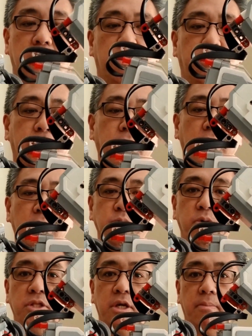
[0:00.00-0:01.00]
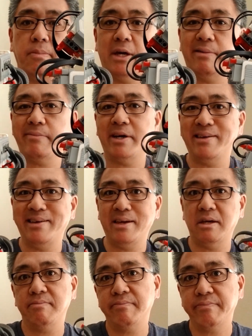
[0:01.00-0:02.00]
uh, programs with it, but
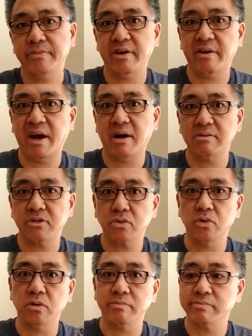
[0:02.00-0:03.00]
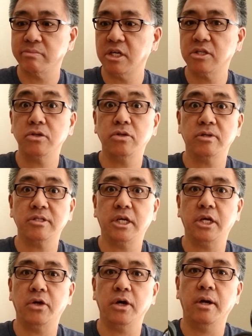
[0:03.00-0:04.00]
again, they're at school. Doesn't do us
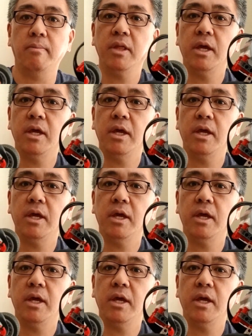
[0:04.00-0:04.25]
any good.